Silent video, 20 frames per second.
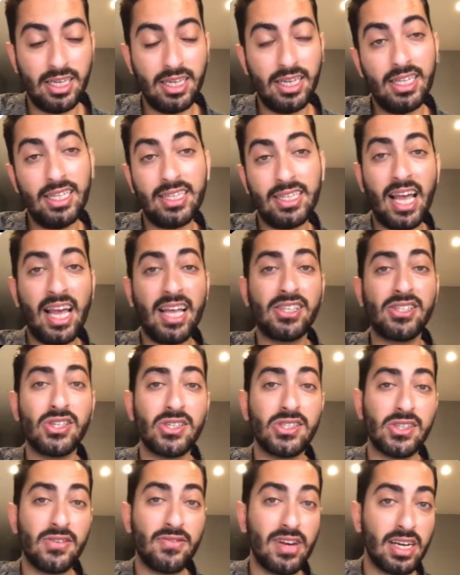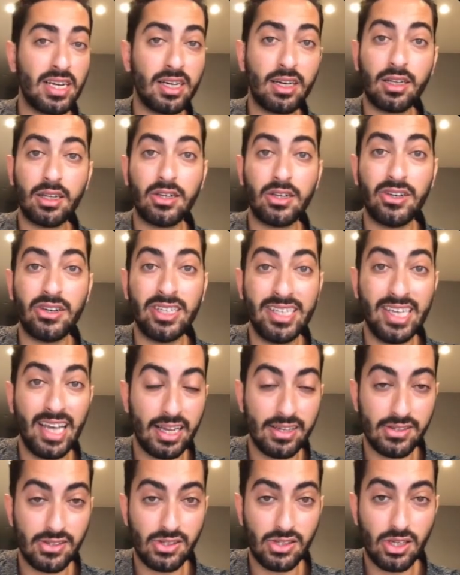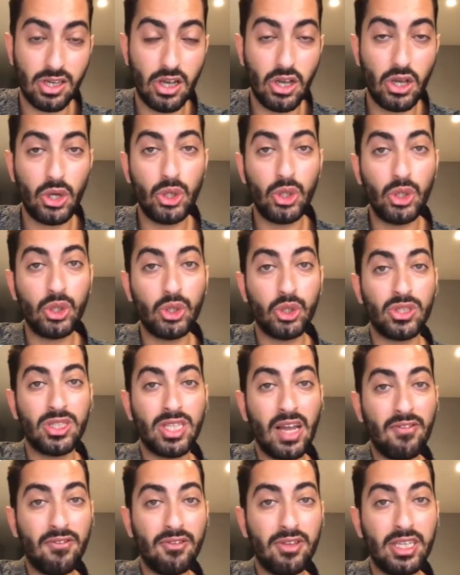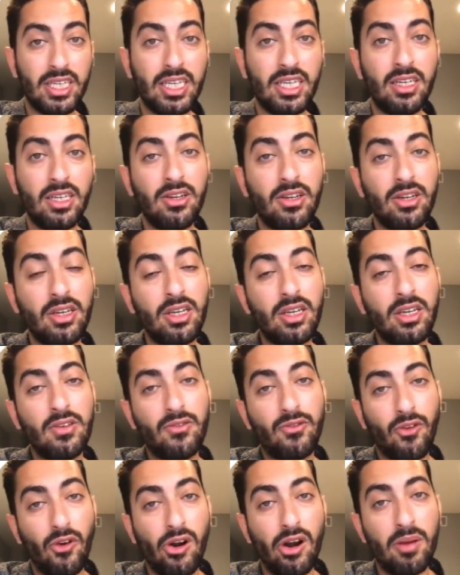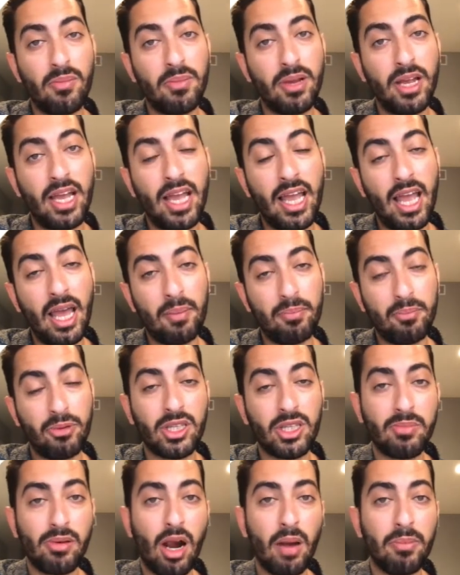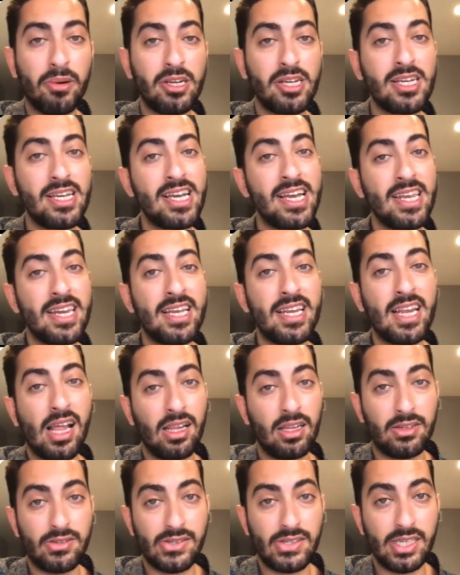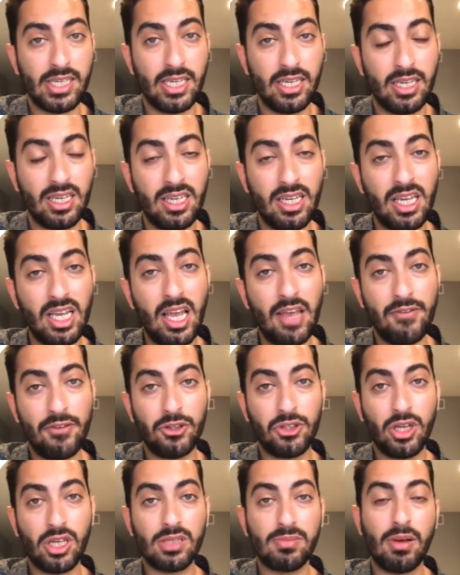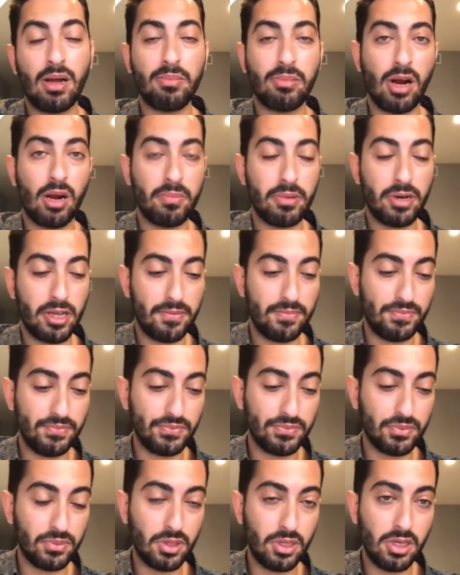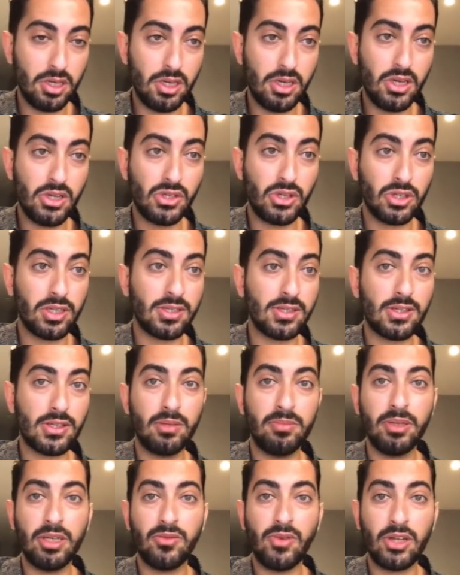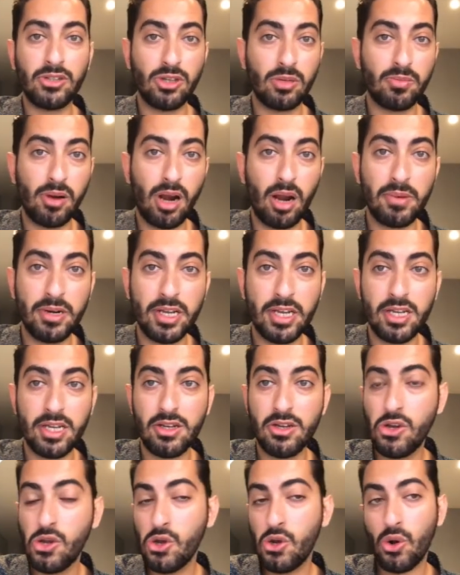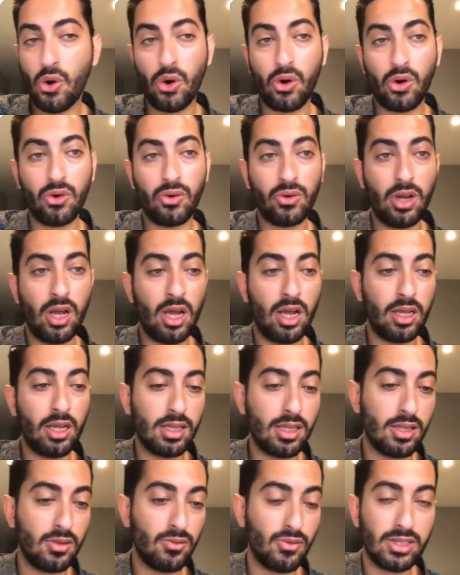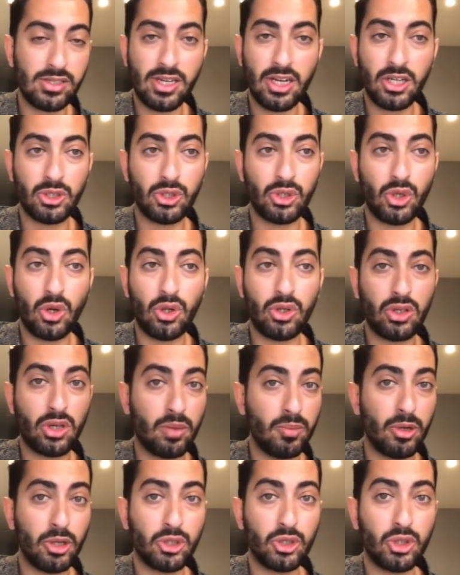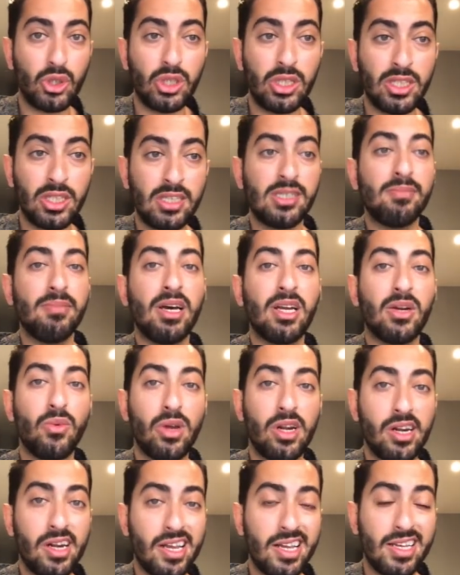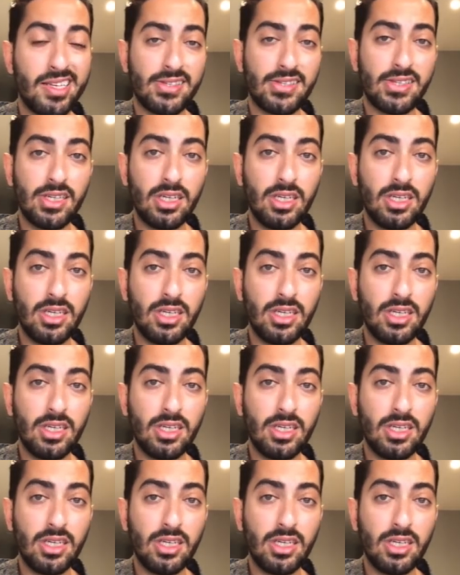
The answer is a very clear yes. You should definitely form and put the property in an LLC if you just bought property. So this could be rental property or residential, commercial, doesn't matter what it is.